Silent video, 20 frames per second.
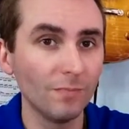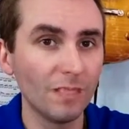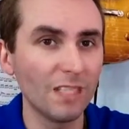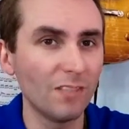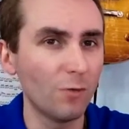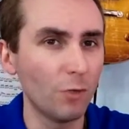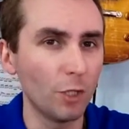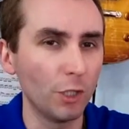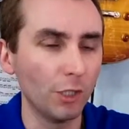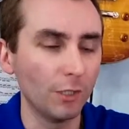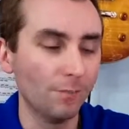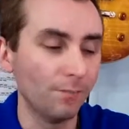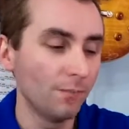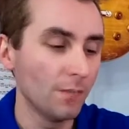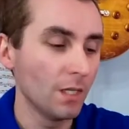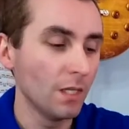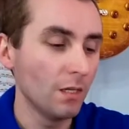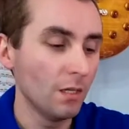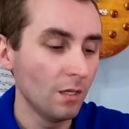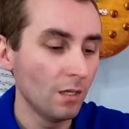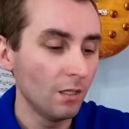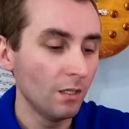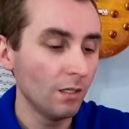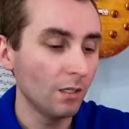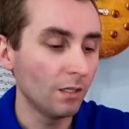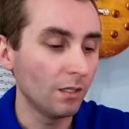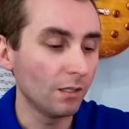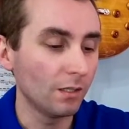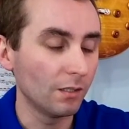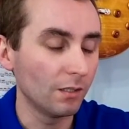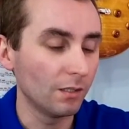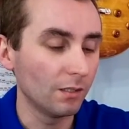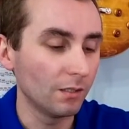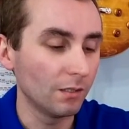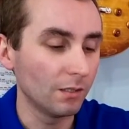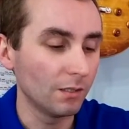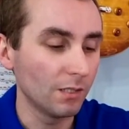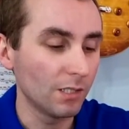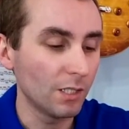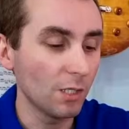It's very good.
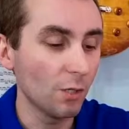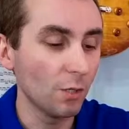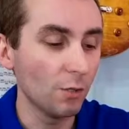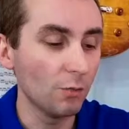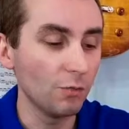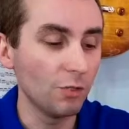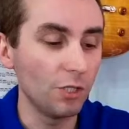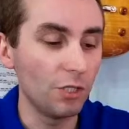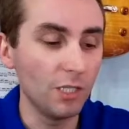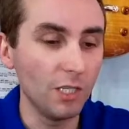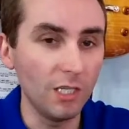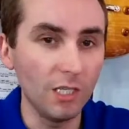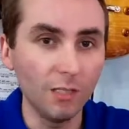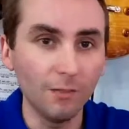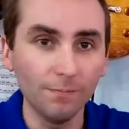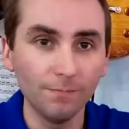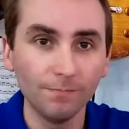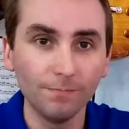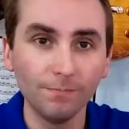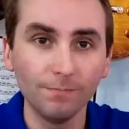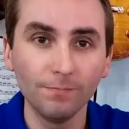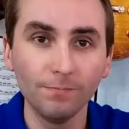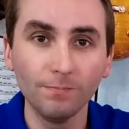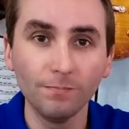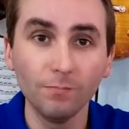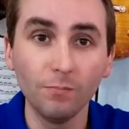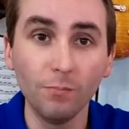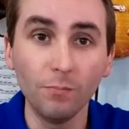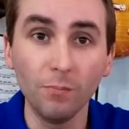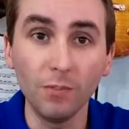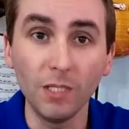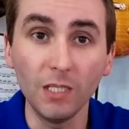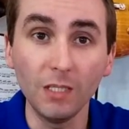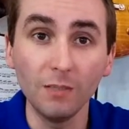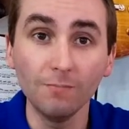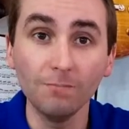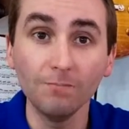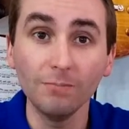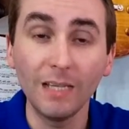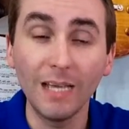So, G, B,
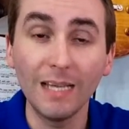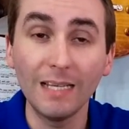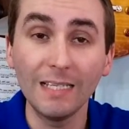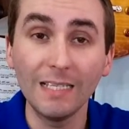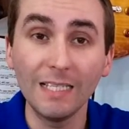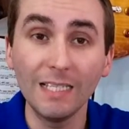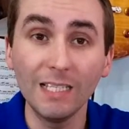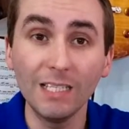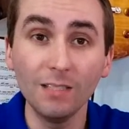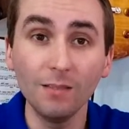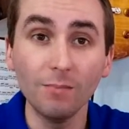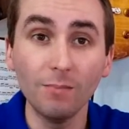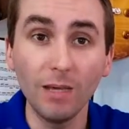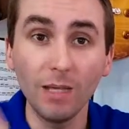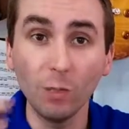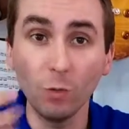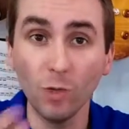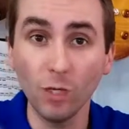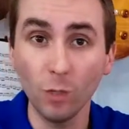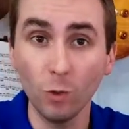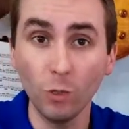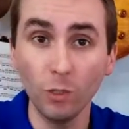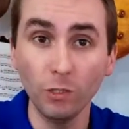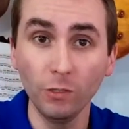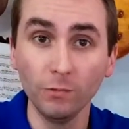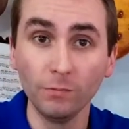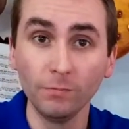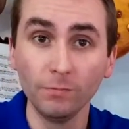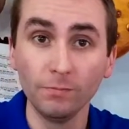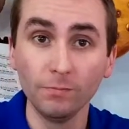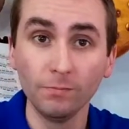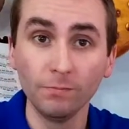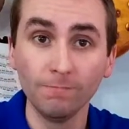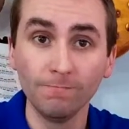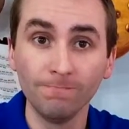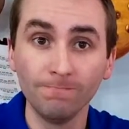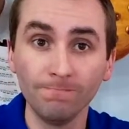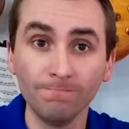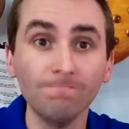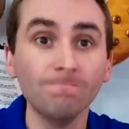and E make what chord?
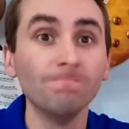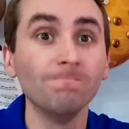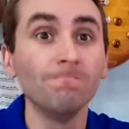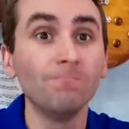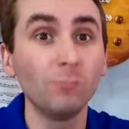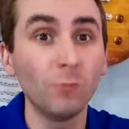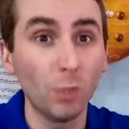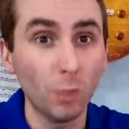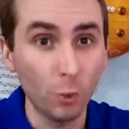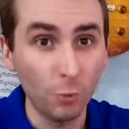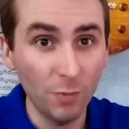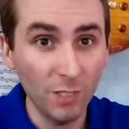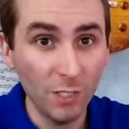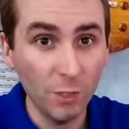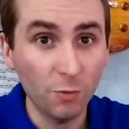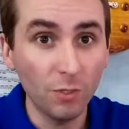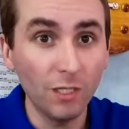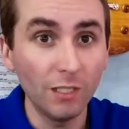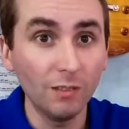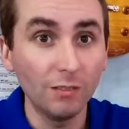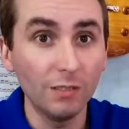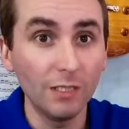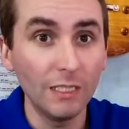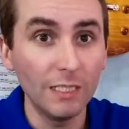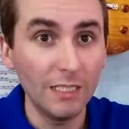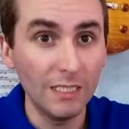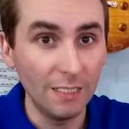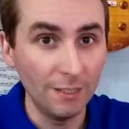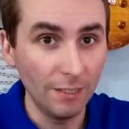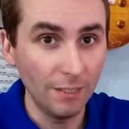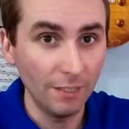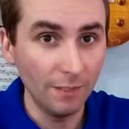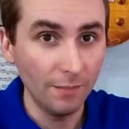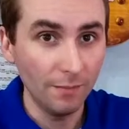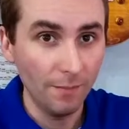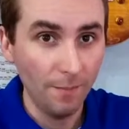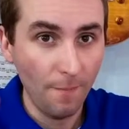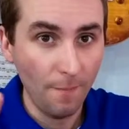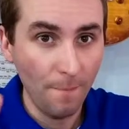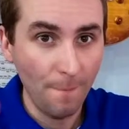The 3-string E
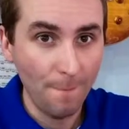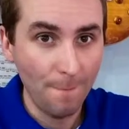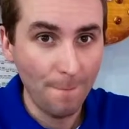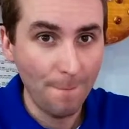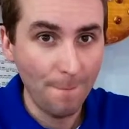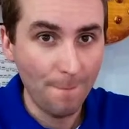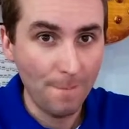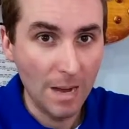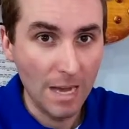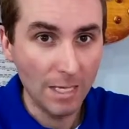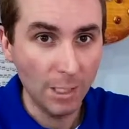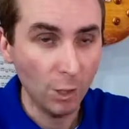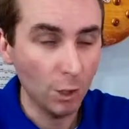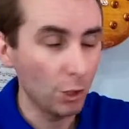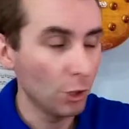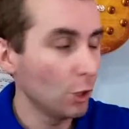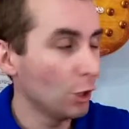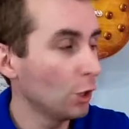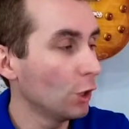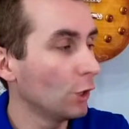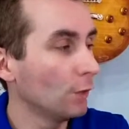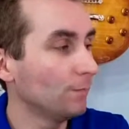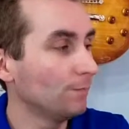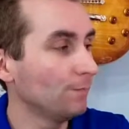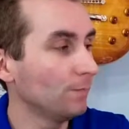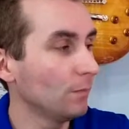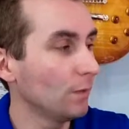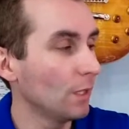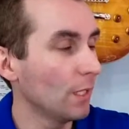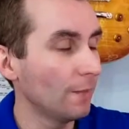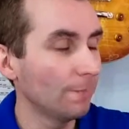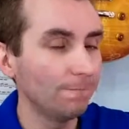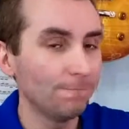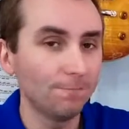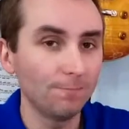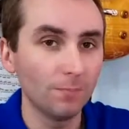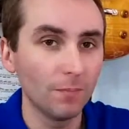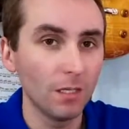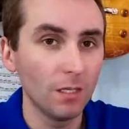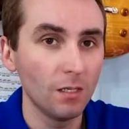minor.
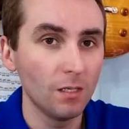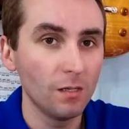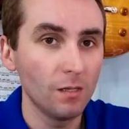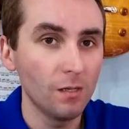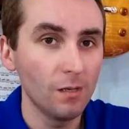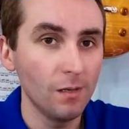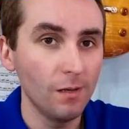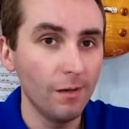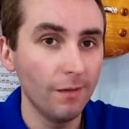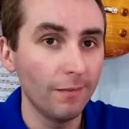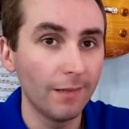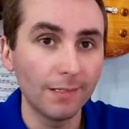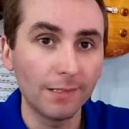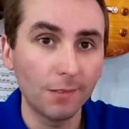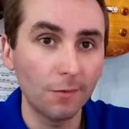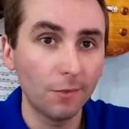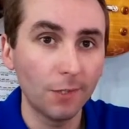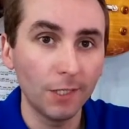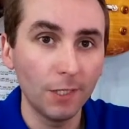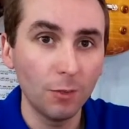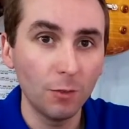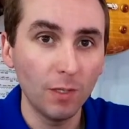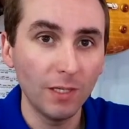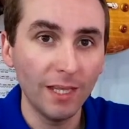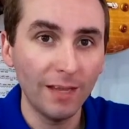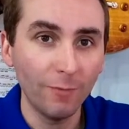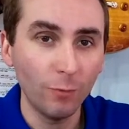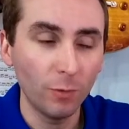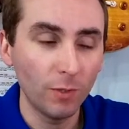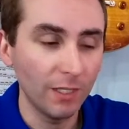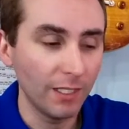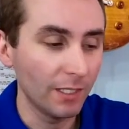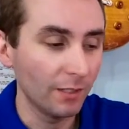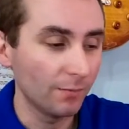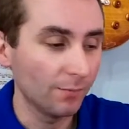Okay. That's all I'm going to do.